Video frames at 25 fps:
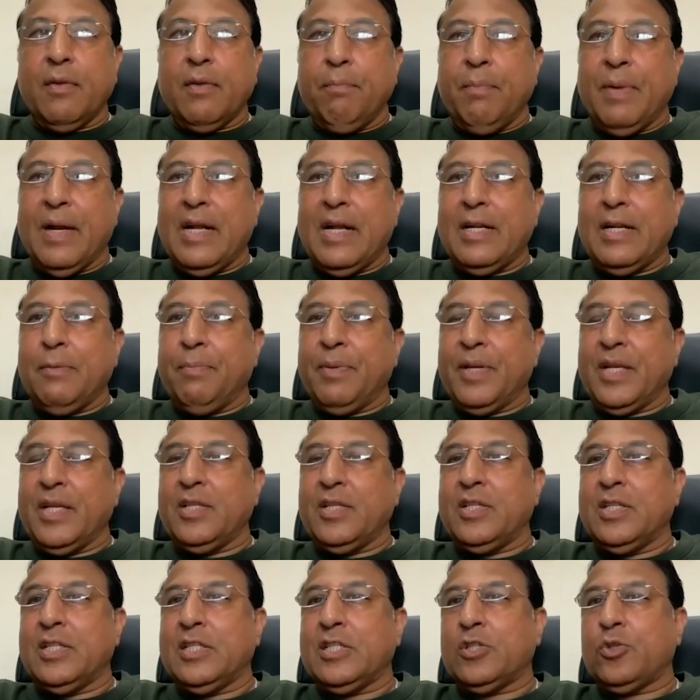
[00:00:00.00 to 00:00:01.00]
built
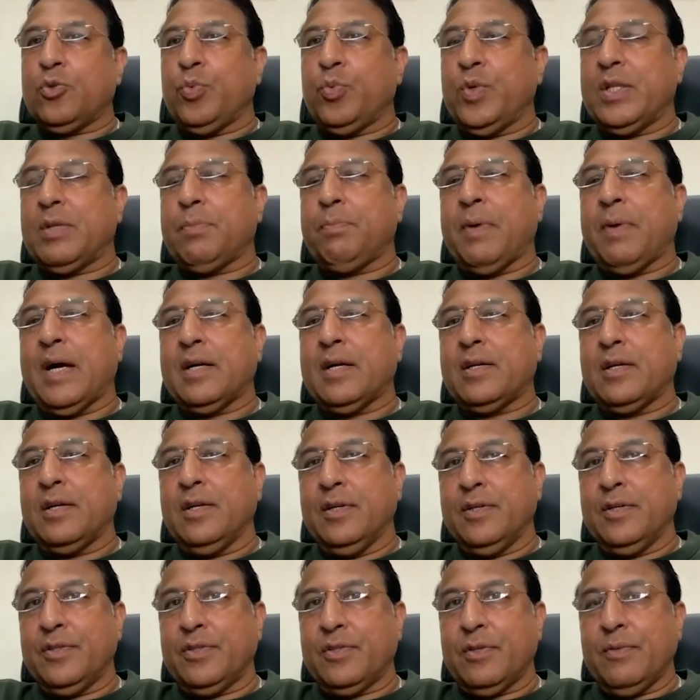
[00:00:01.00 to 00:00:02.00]
bridges with
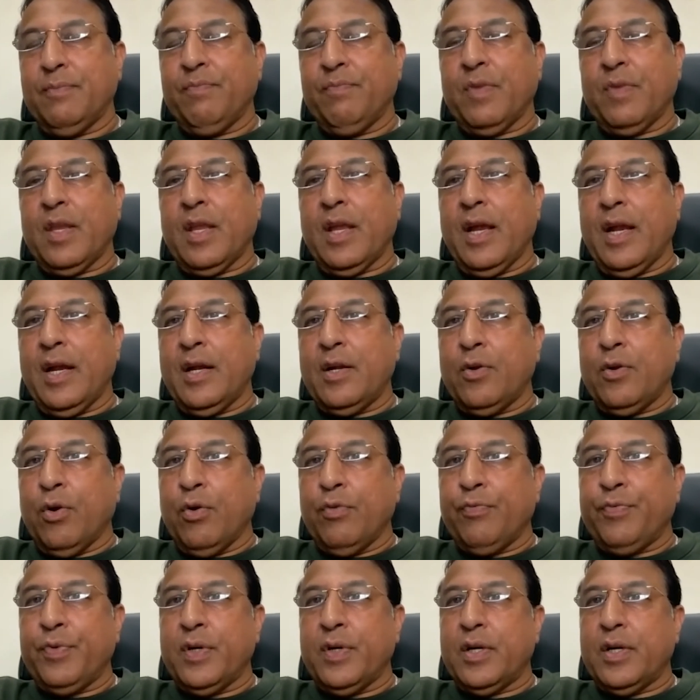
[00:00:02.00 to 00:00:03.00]
partners and
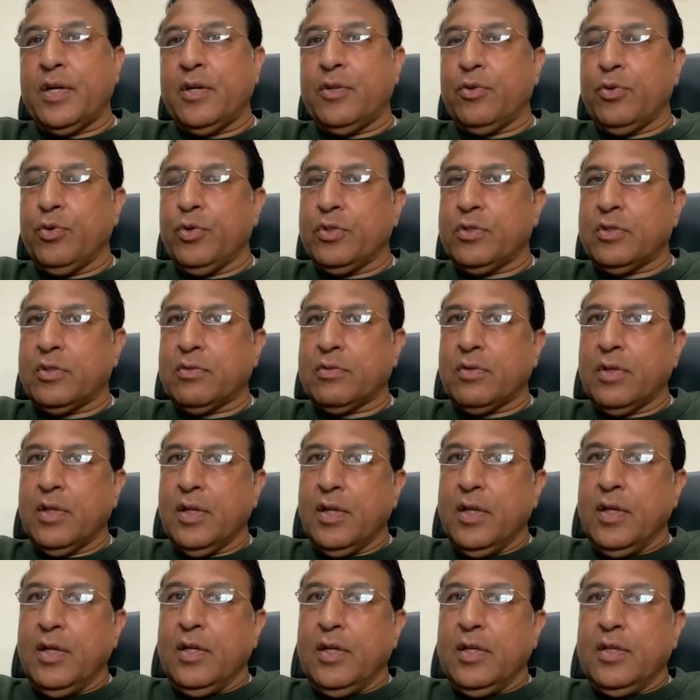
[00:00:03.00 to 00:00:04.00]
offered those
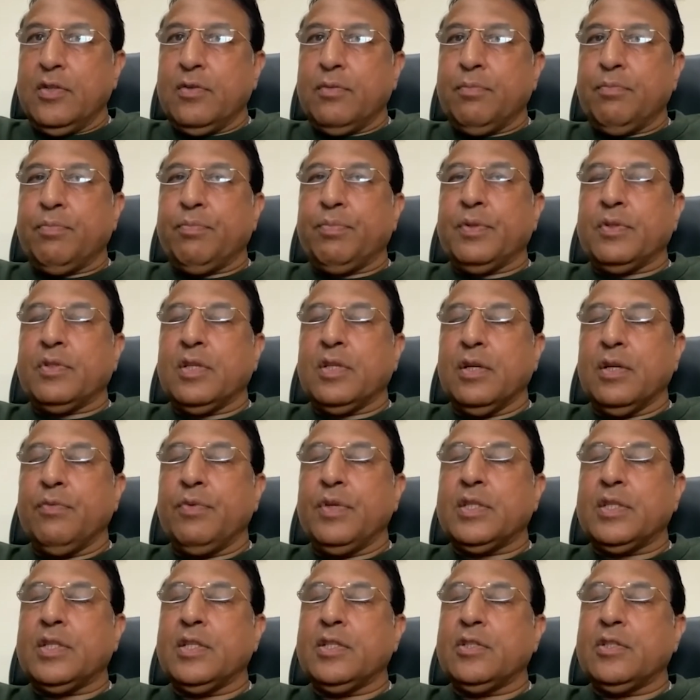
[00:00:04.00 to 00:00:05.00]

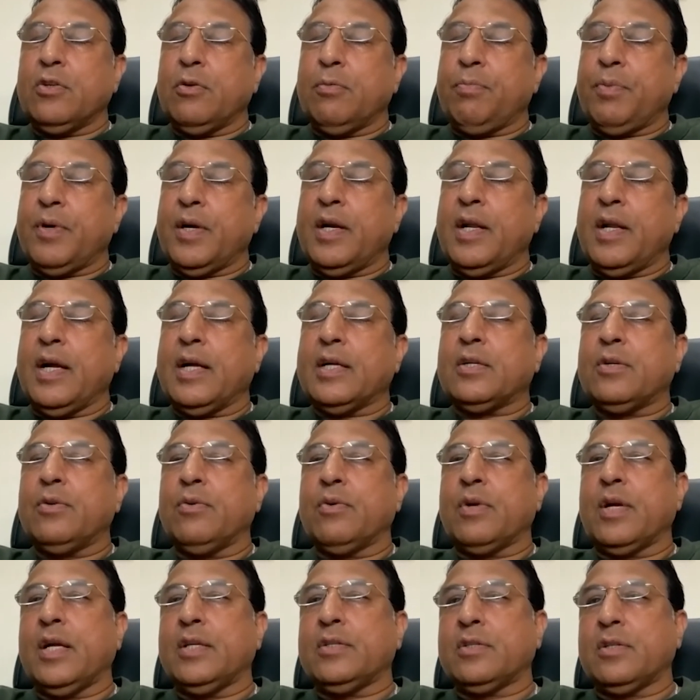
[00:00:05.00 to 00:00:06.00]
services or product to
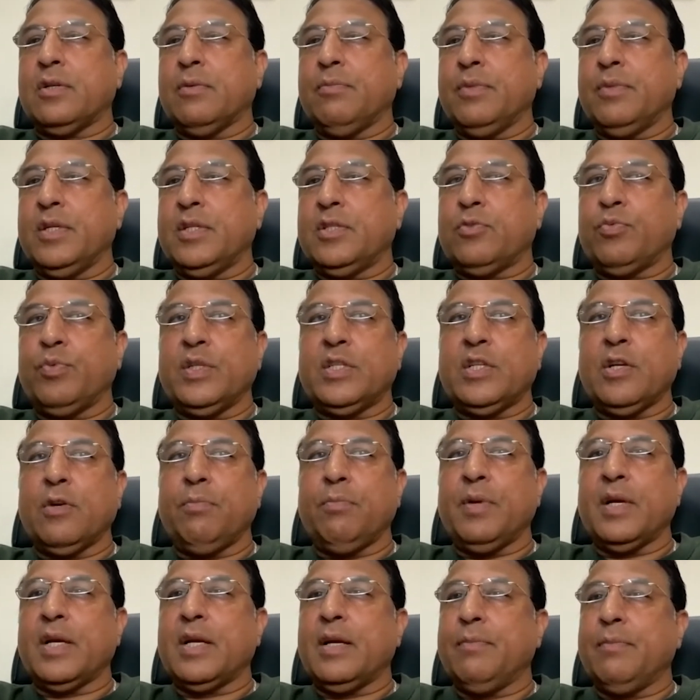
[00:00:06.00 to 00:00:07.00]
customers, which have
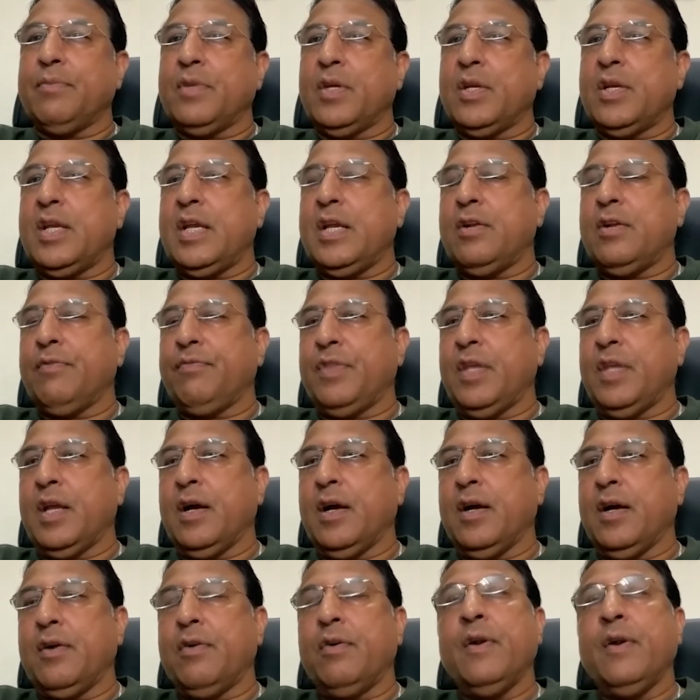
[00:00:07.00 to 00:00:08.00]
become the need of the
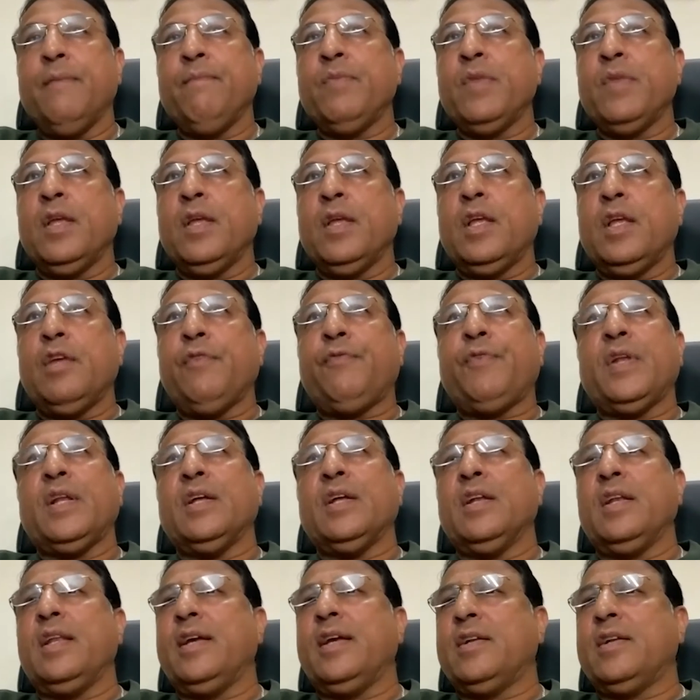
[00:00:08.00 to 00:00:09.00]
hour. If an
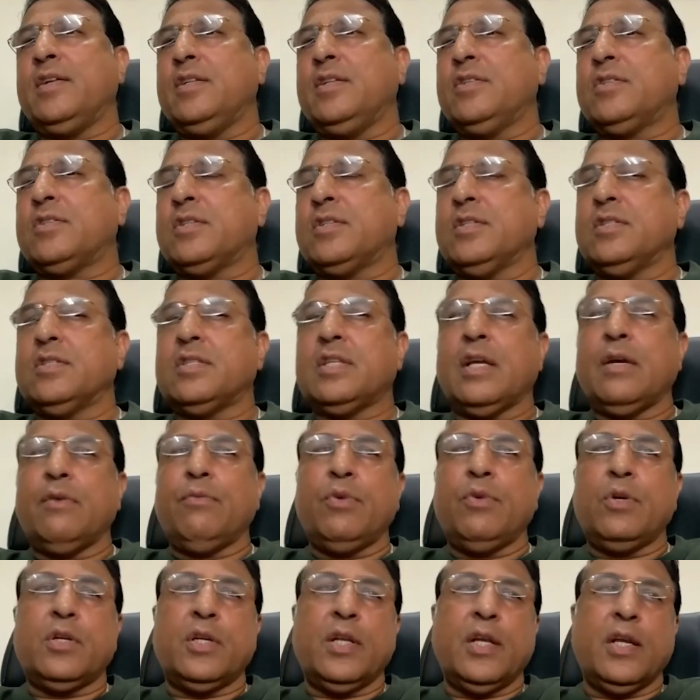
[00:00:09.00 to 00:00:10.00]
earlier instance, I
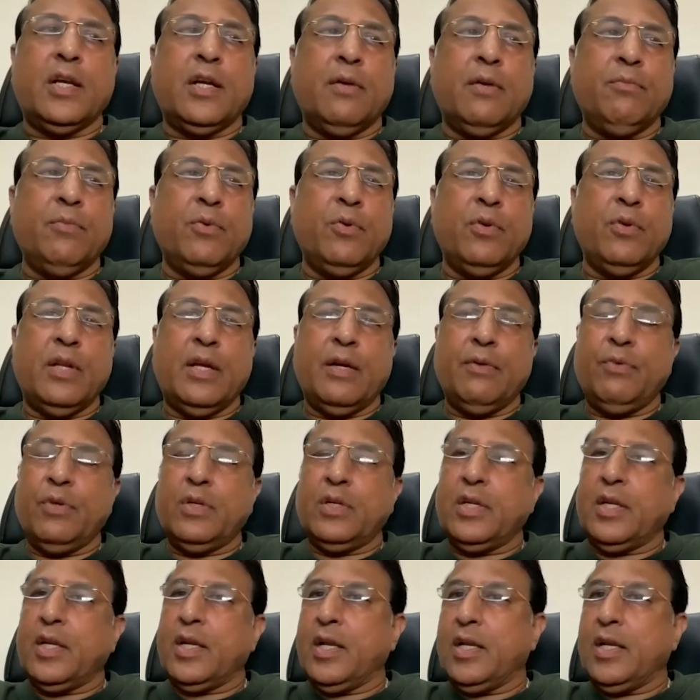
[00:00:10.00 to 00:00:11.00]
would take Amol, I would
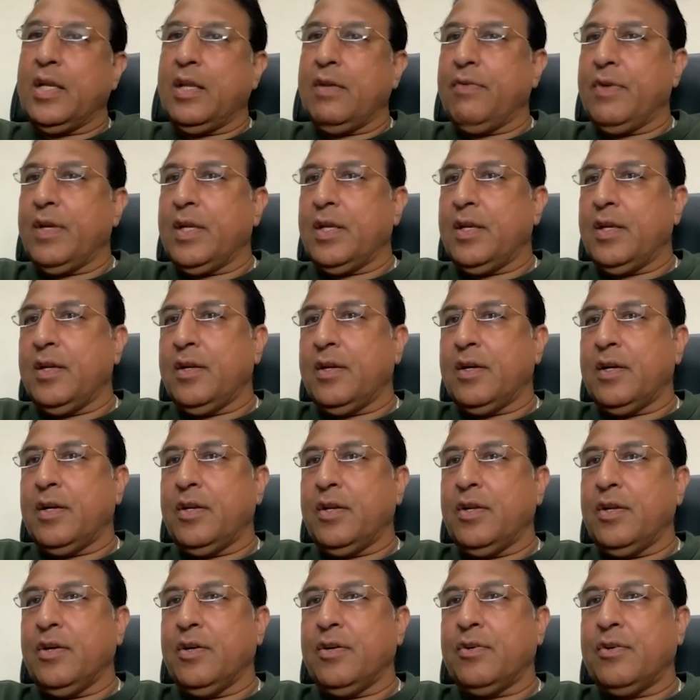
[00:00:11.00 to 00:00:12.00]
take anywhere near a
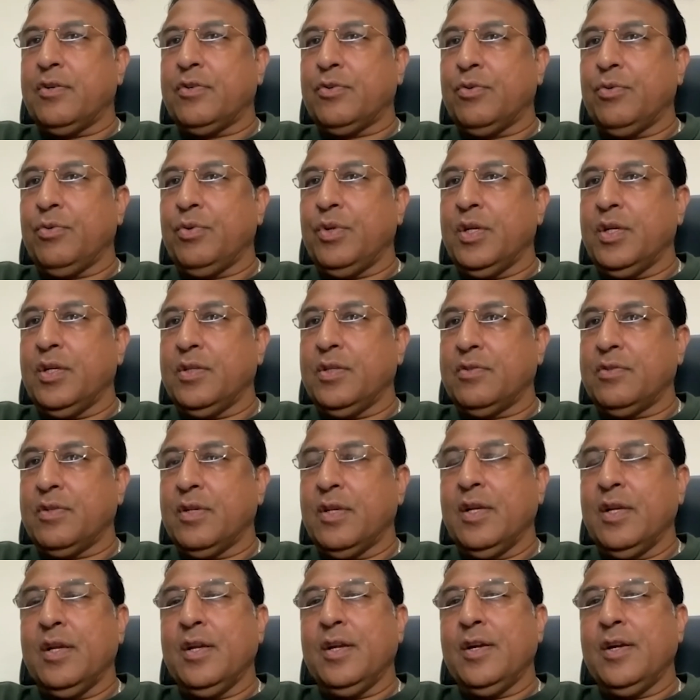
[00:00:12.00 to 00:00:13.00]
year or two
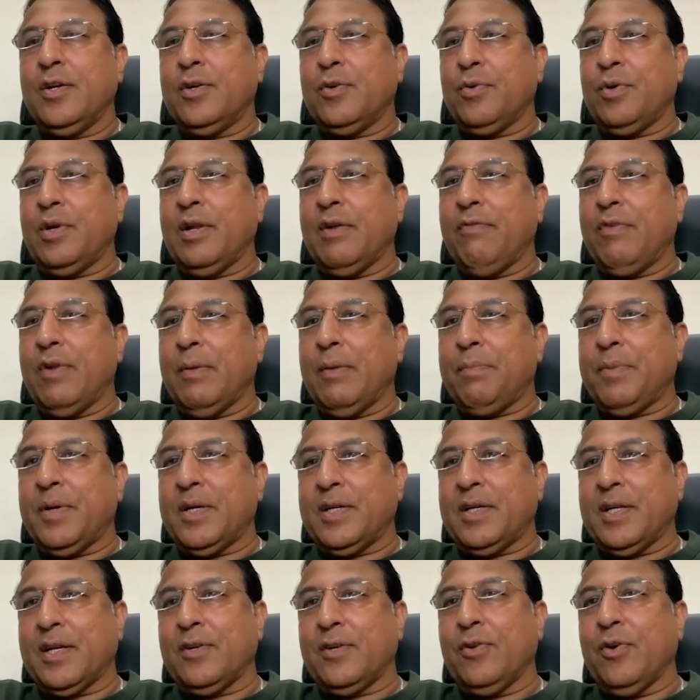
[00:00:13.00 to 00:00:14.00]
years to develop a
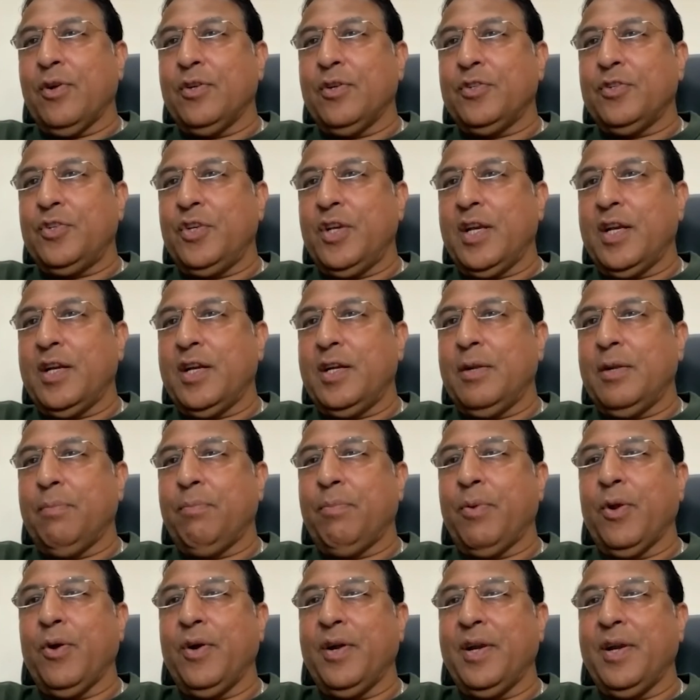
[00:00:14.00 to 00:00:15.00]
technology and
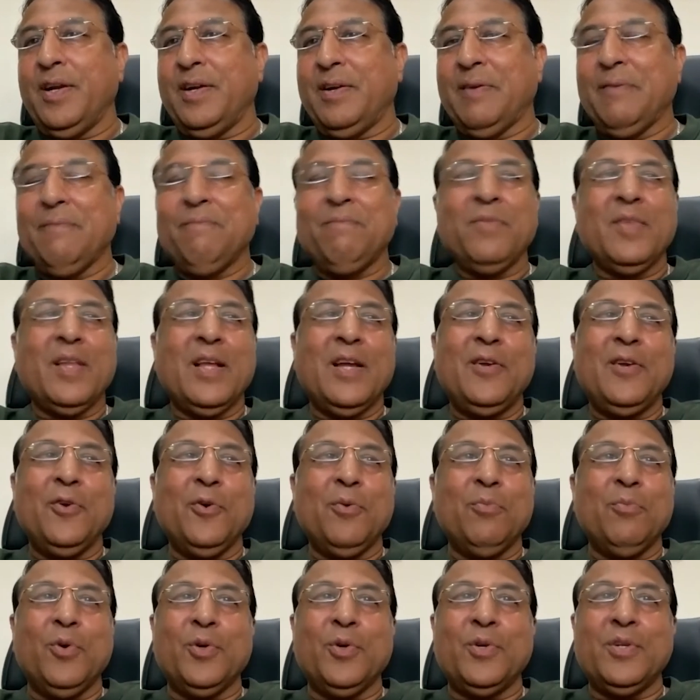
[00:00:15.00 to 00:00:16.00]
deploy it. No
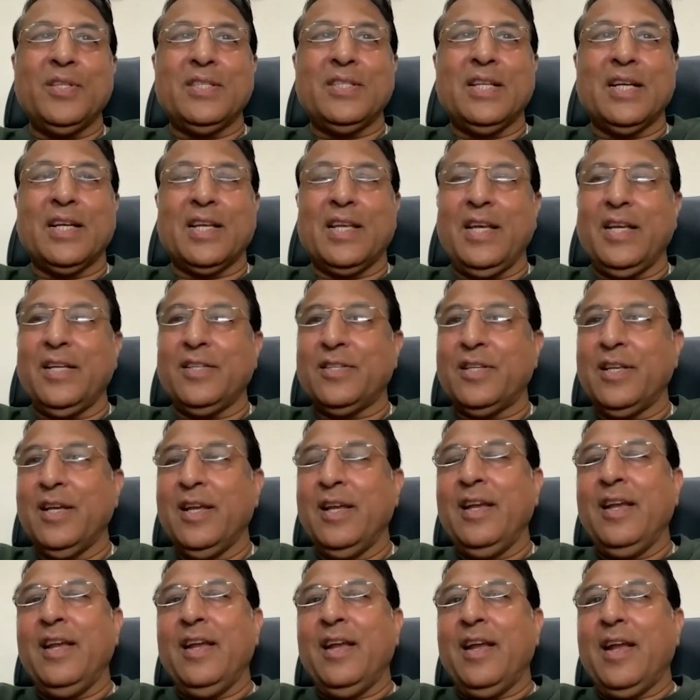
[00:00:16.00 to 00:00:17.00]
more is the case.
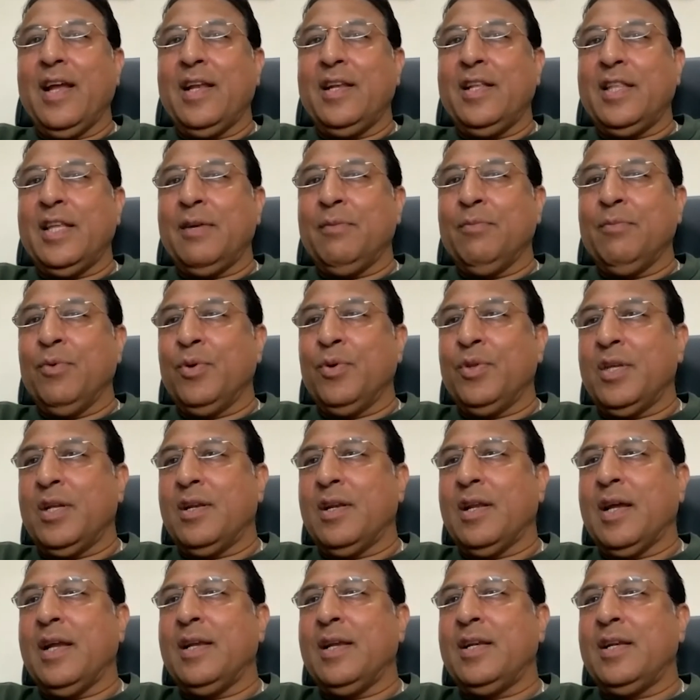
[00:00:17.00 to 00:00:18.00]
Anything more than
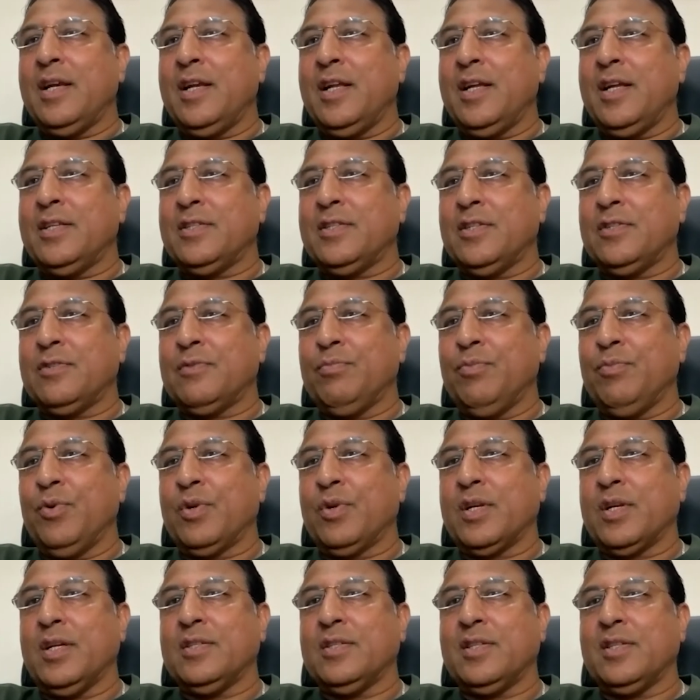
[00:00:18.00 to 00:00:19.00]
90 days is
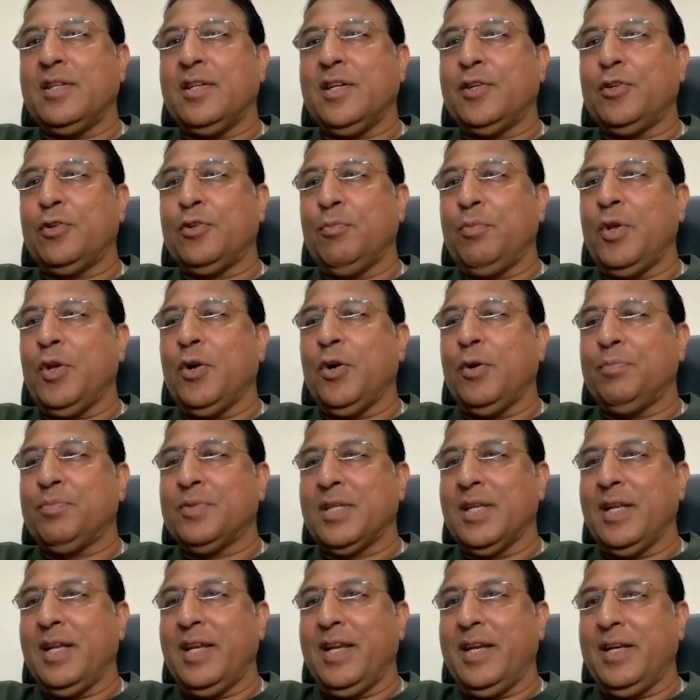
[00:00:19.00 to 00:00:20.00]
more considered to be
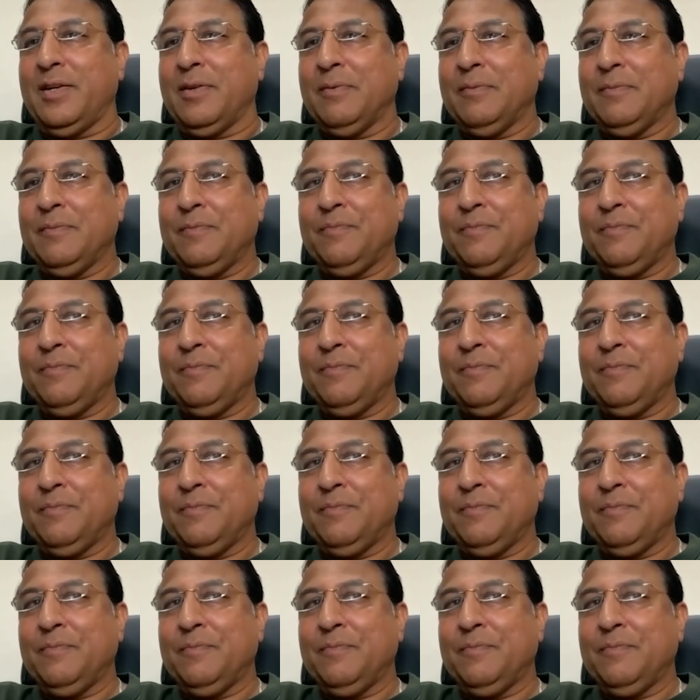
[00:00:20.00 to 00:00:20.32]
obsolete.